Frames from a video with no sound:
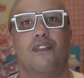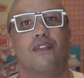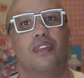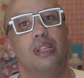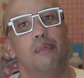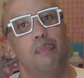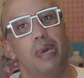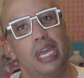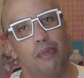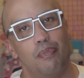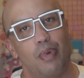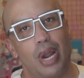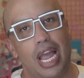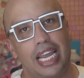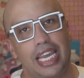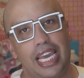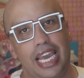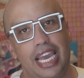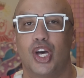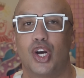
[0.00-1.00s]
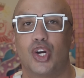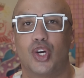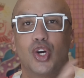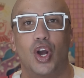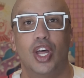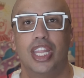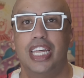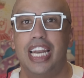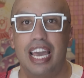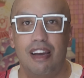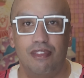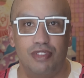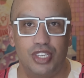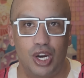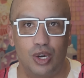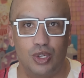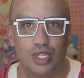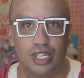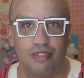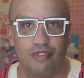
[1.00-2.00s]
from the pink bracket. The girl that I have
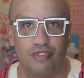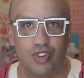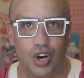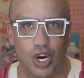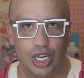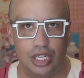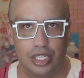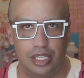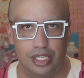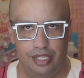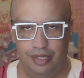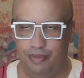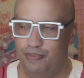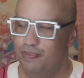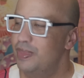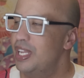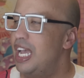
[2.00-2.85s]
chosen first.